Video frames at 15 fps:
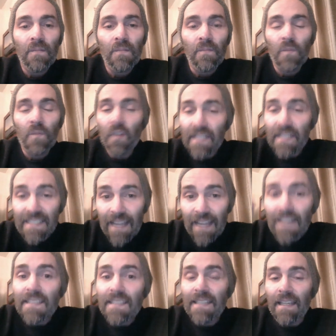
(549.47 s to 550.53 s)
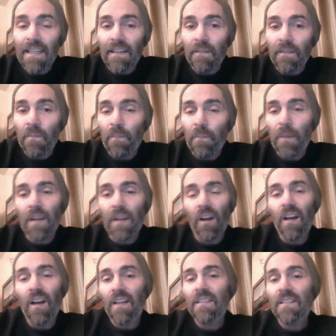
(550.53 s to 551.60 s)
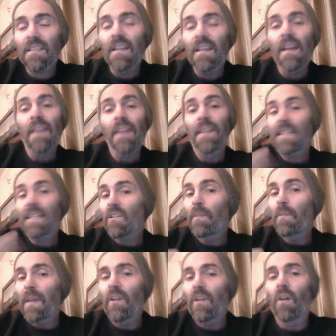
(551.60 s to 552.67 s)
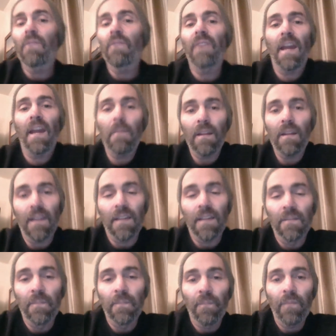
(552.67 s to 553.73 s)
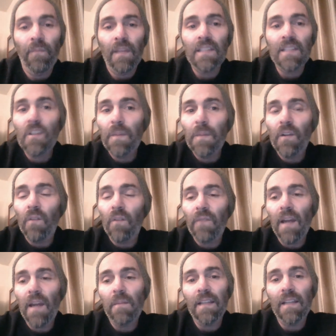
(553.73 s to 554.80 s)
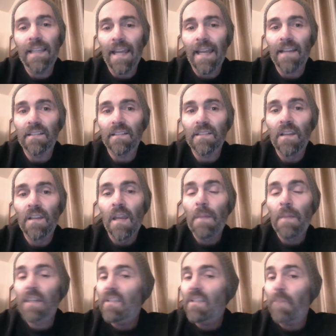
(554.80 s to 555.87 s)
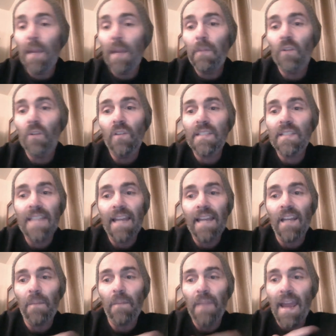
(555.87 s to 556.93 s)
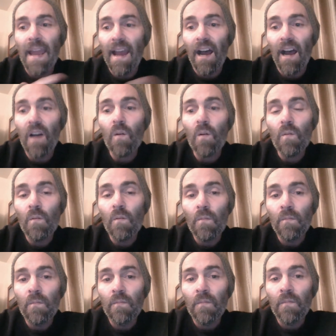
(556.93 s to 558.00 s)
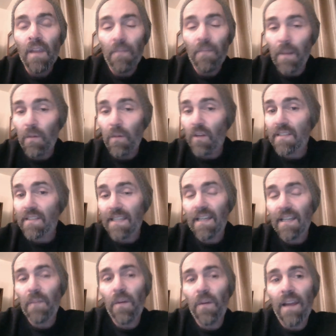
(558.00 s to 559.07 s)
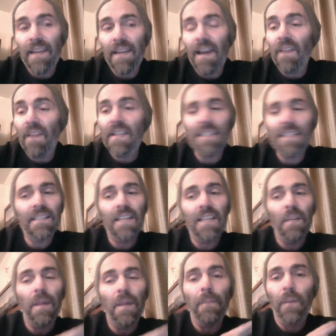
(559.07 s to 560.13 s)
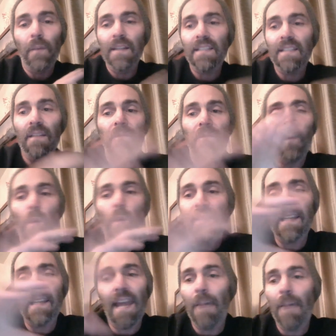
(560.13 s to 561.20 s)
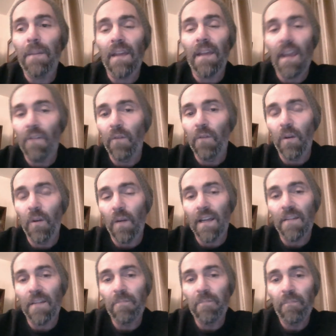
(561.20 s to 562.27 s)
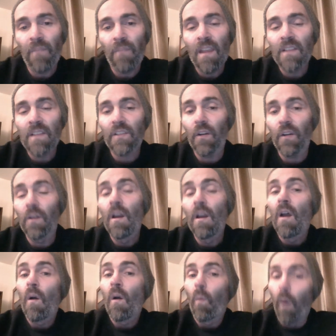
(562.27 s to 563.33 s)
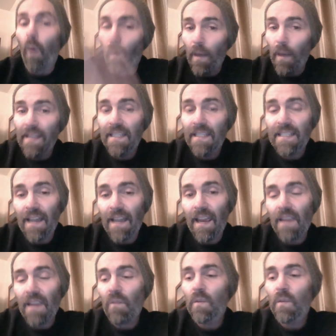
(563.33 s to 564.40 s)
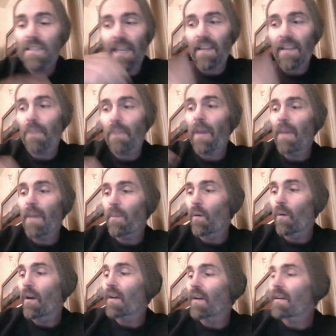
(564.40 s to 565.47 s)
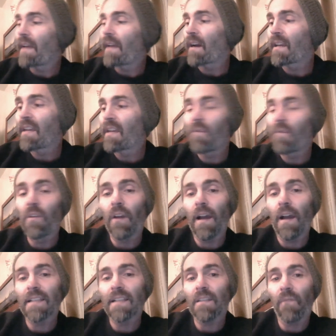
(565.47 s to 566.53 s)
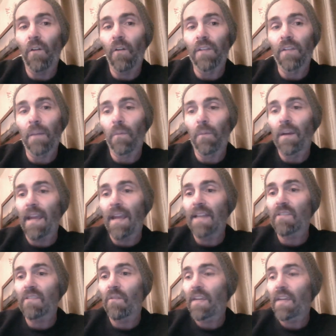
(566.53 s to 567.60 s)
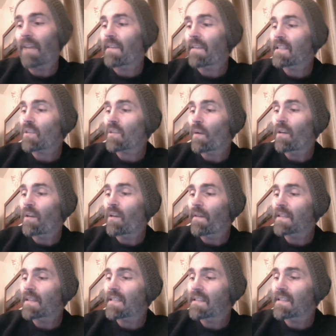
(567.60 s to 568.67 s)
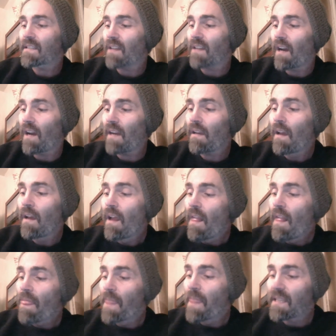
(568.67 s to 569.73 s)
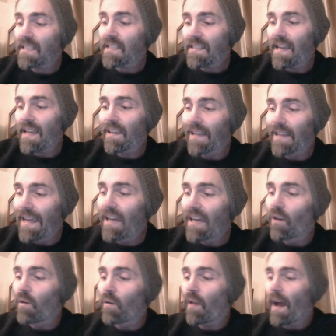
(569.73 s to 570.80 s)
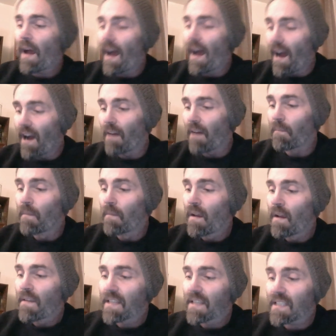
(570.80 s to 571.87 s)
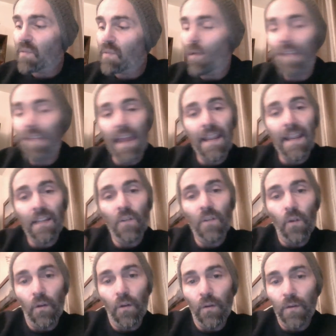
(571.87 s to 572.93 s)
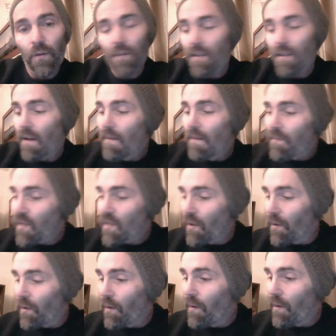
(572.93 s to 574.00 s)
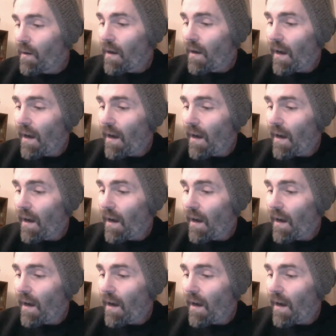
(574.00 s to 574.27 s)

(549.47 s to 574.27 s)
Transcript: you're disgusting, because this could be your family. This could be your family next. Because if people don't stand up now, if people don't stand up right now, this is going to be a precedent for what's going to happen everywhere. So what we did today was take the paperwork. Now I'm going to give you the guys the phone number again. So if you get this to anyone that's inside, this is their legal arm. This is what they can use to